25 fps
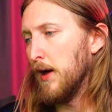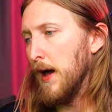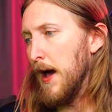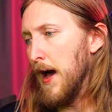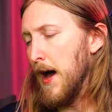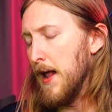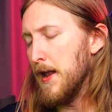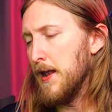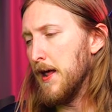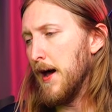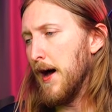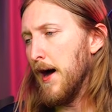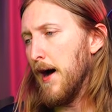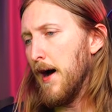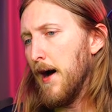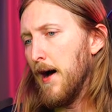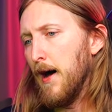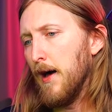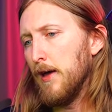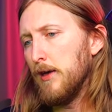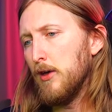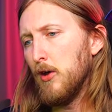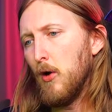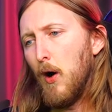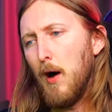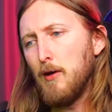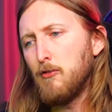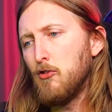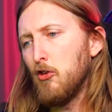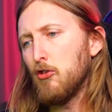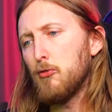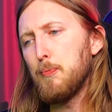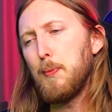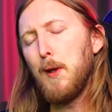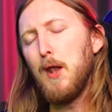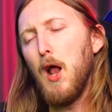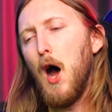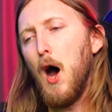And uh, you know, I've
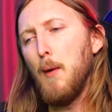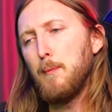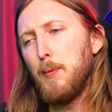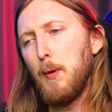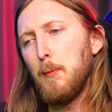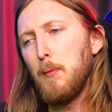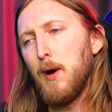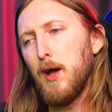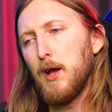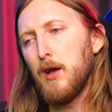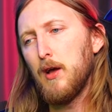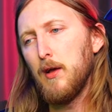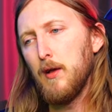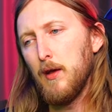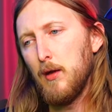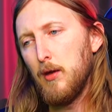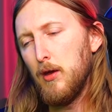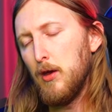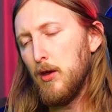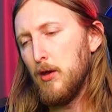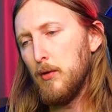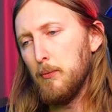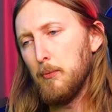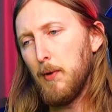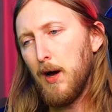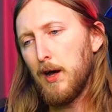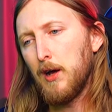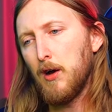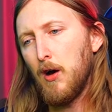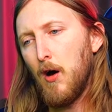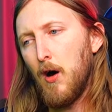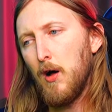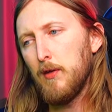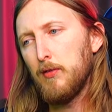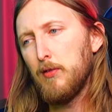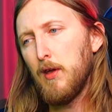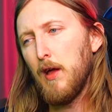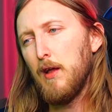just been upping my my
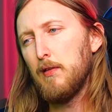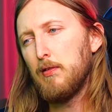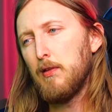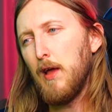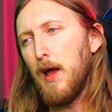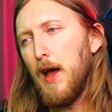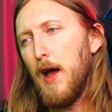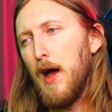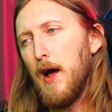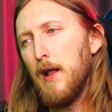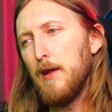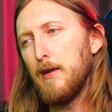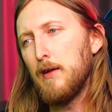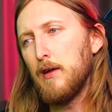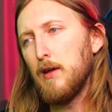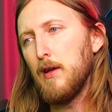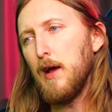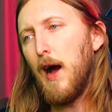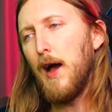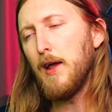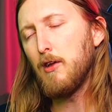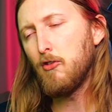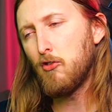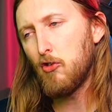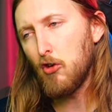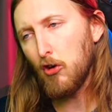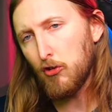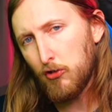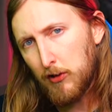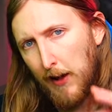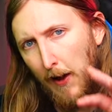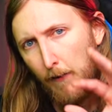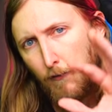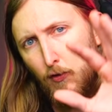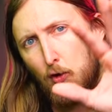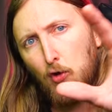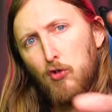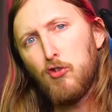content, and I just
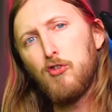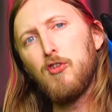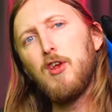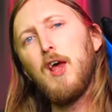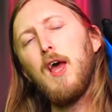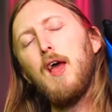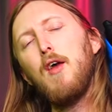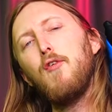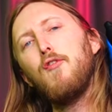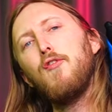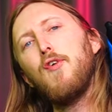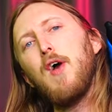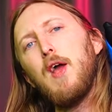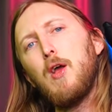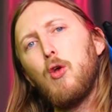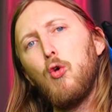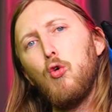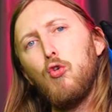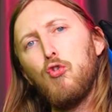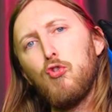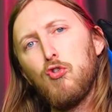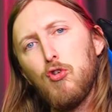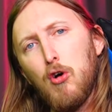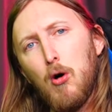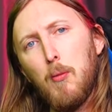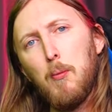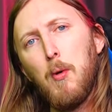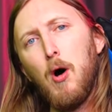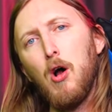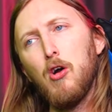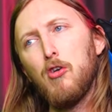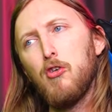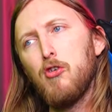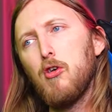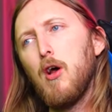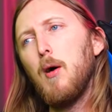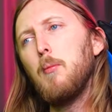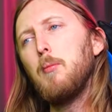have to say thank you so
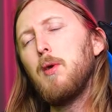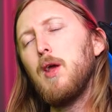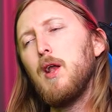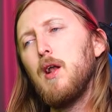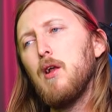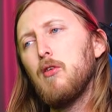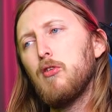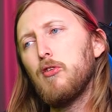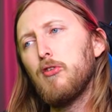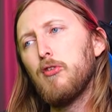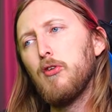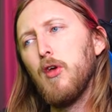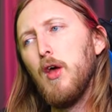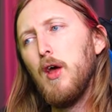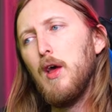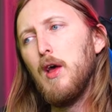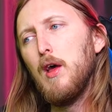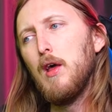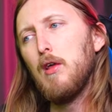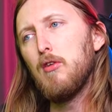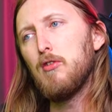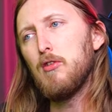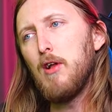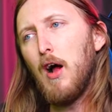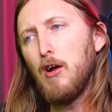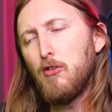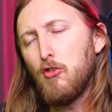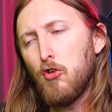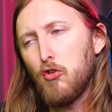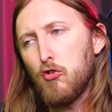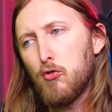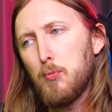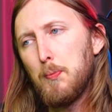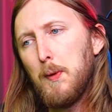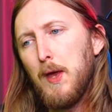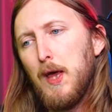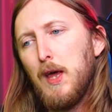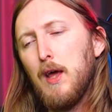much. I mean, it's it's not
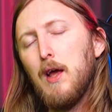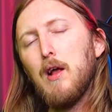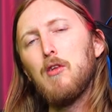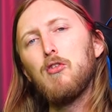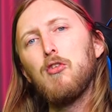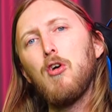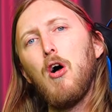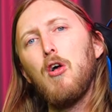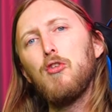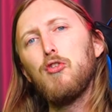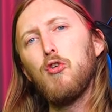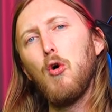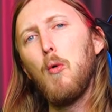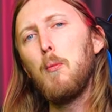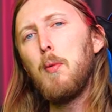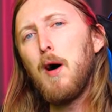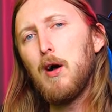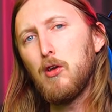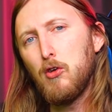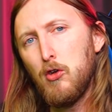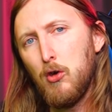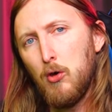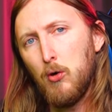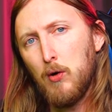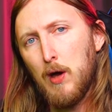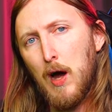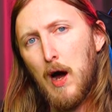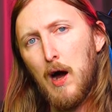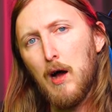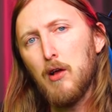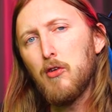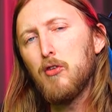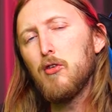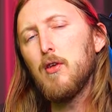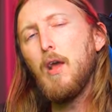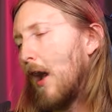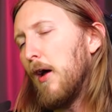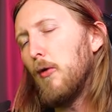just me; it's also about you
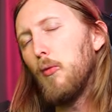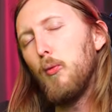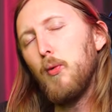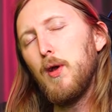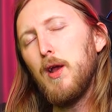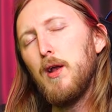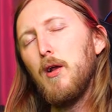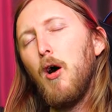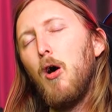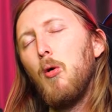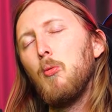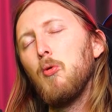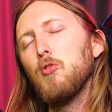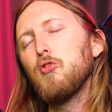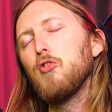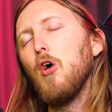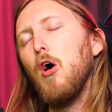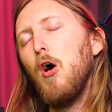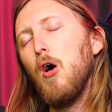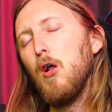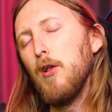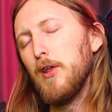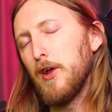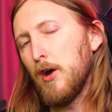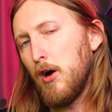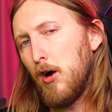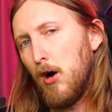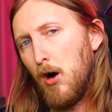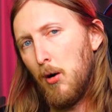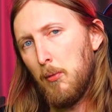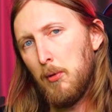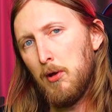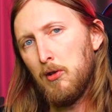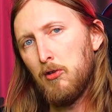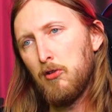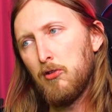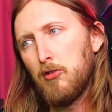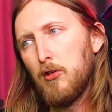guys. I read almost all the
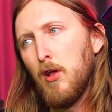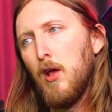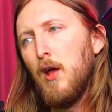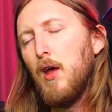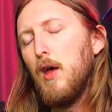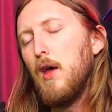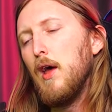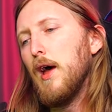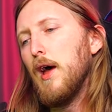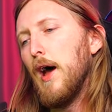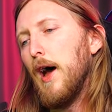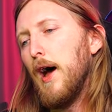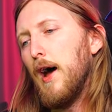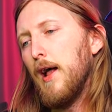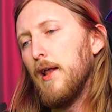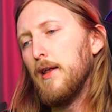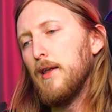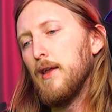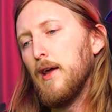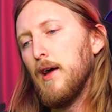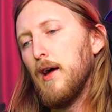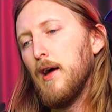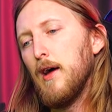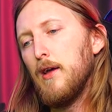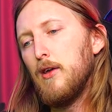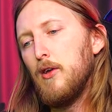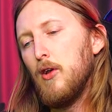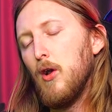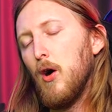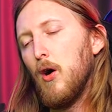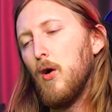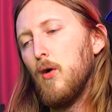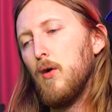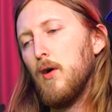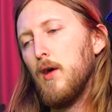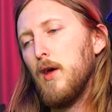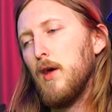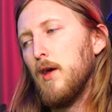comments, and uh, you
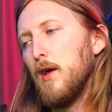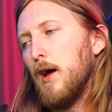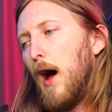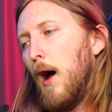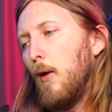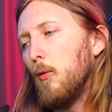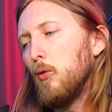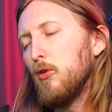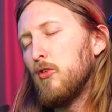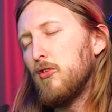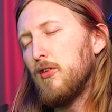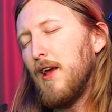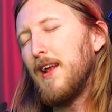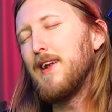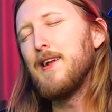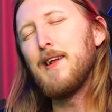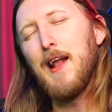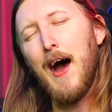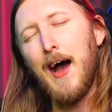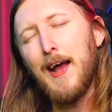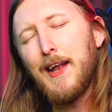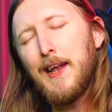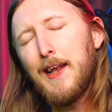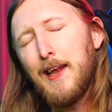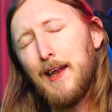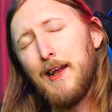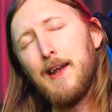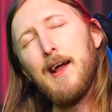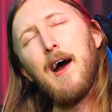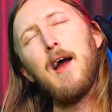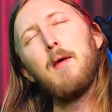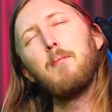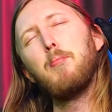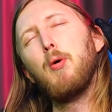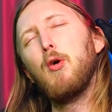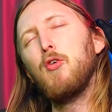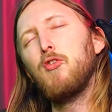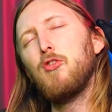know. I would say
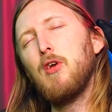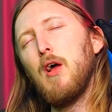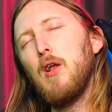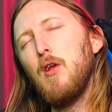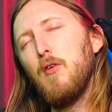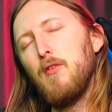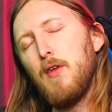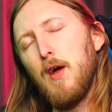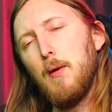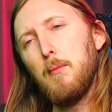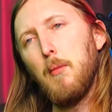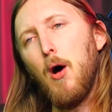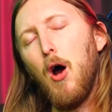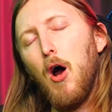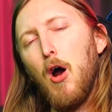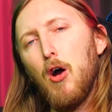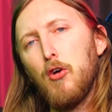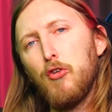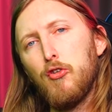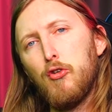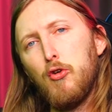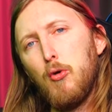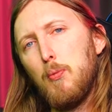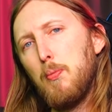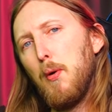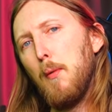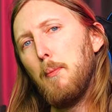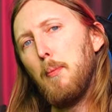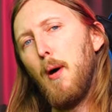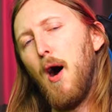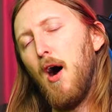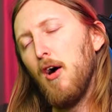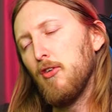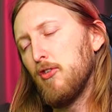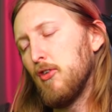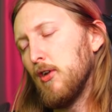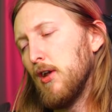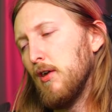99% of them are super
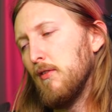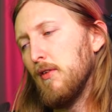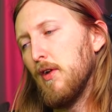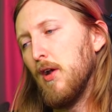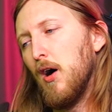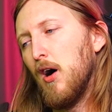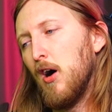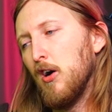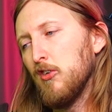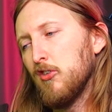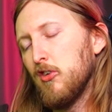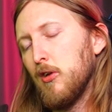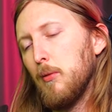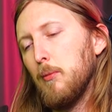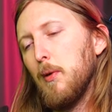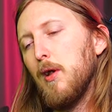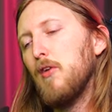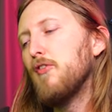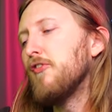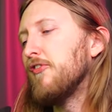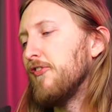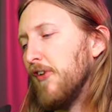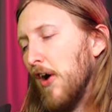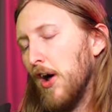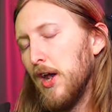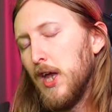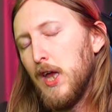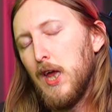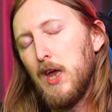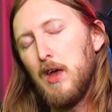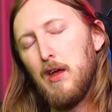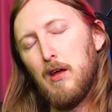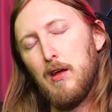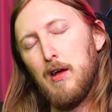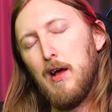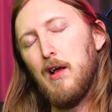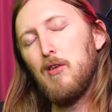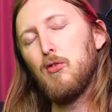positive and awesome and
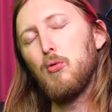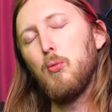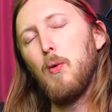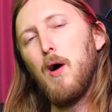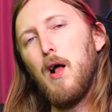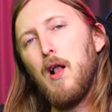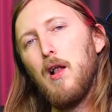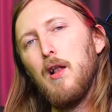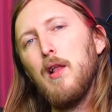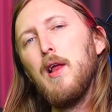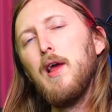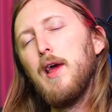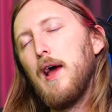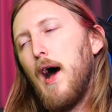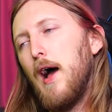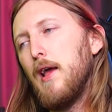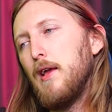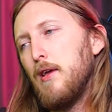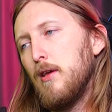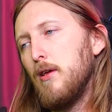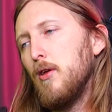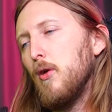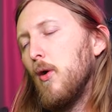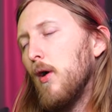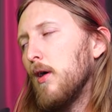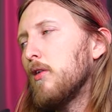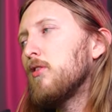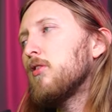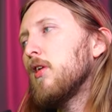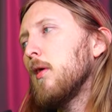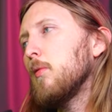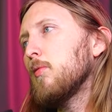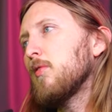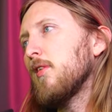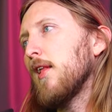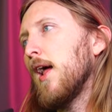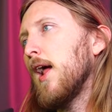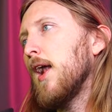funny as well. I, you know, it
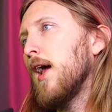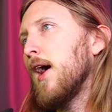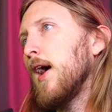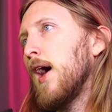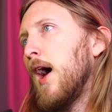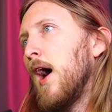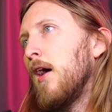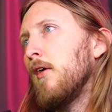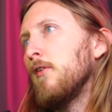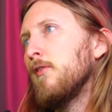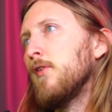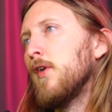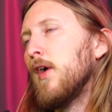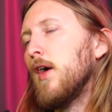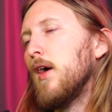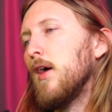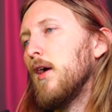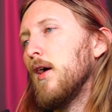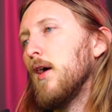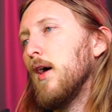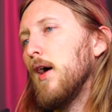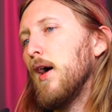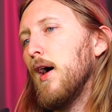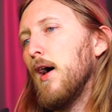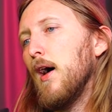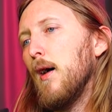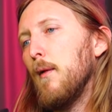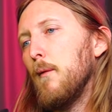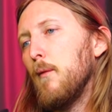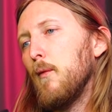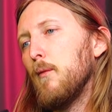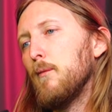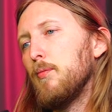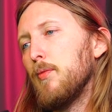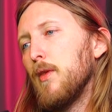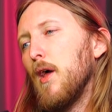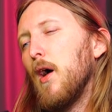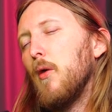seems that I have
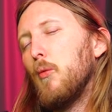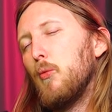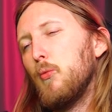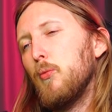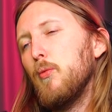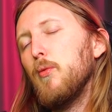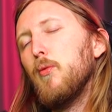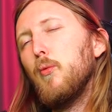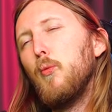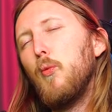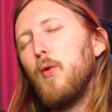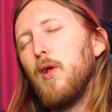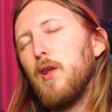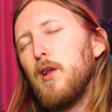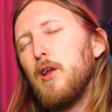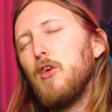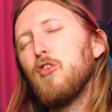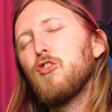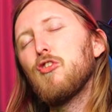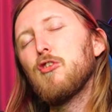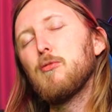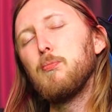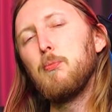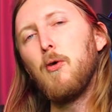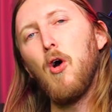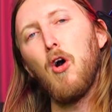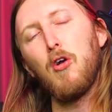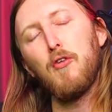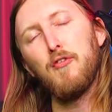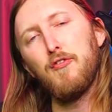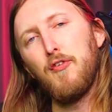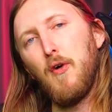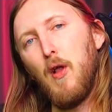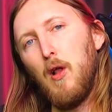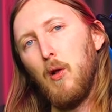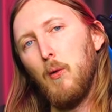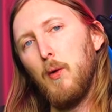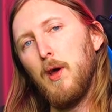uh, a really smart
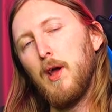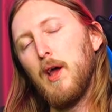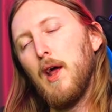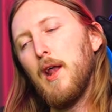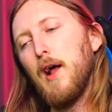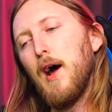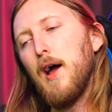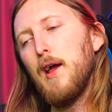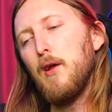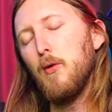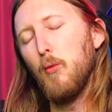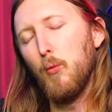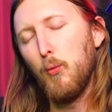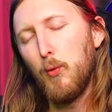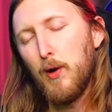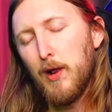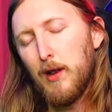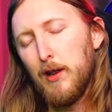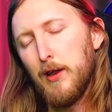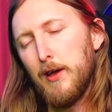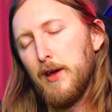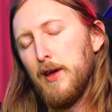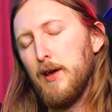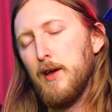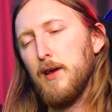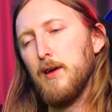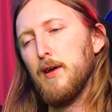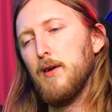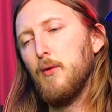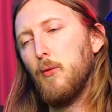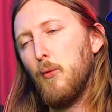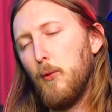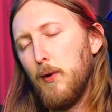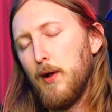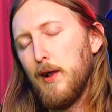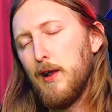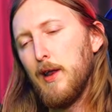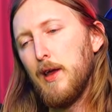following, and I really,
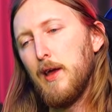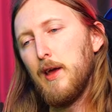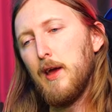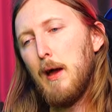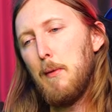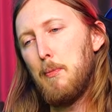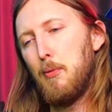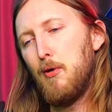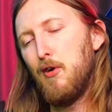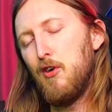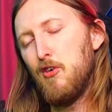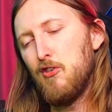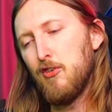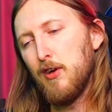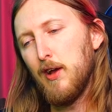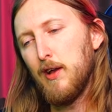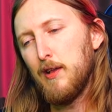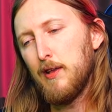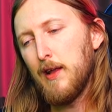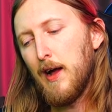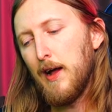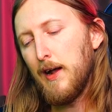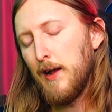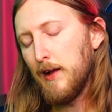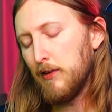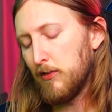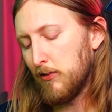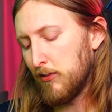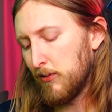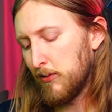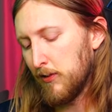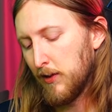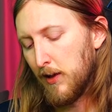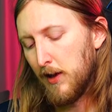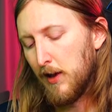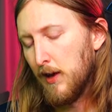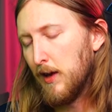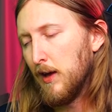really appreciate that.
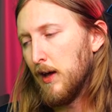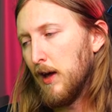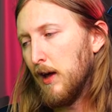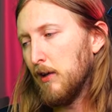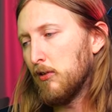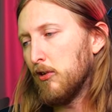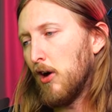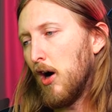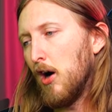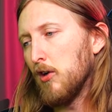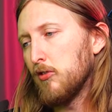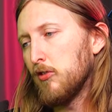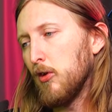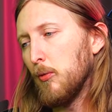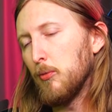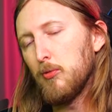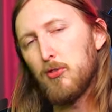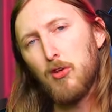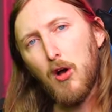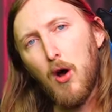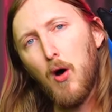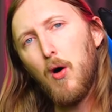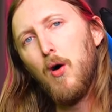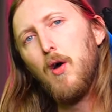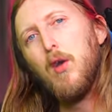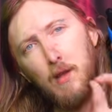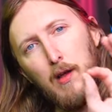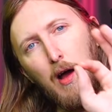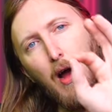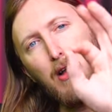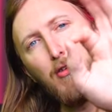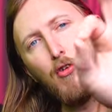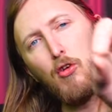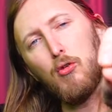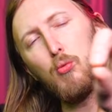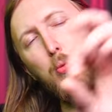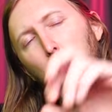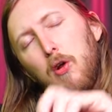That's it's awesome. So
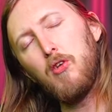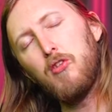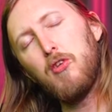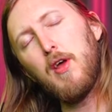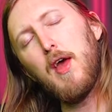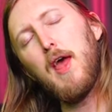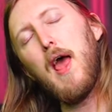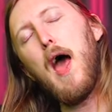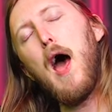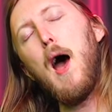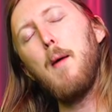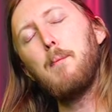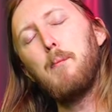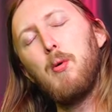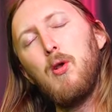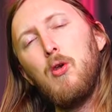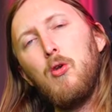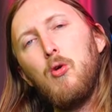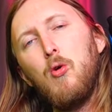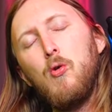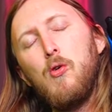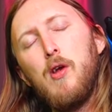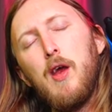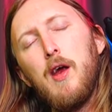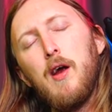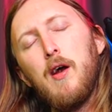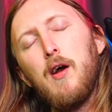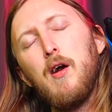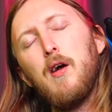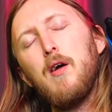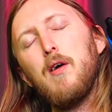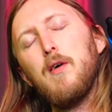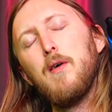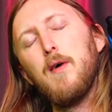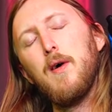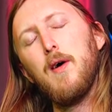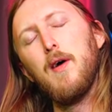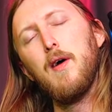I just want to say Happy New Year.